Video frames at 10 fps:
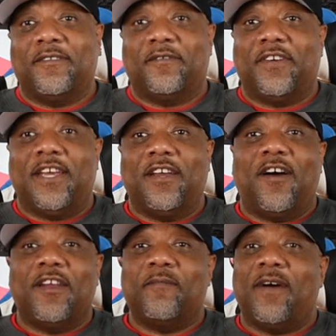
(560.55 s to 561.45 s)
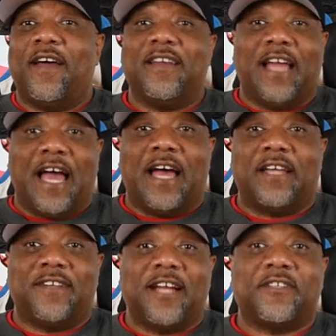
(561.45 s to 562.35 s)
forget all them other
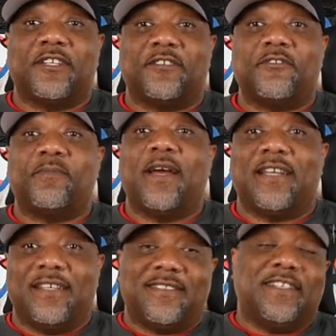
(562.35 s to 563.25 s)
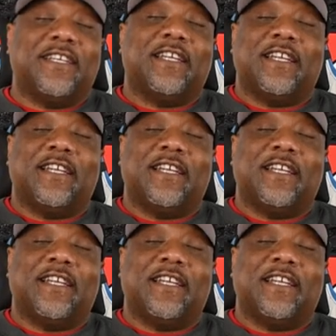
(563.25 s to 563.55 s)
guys. Doctor Disrespect gets it in,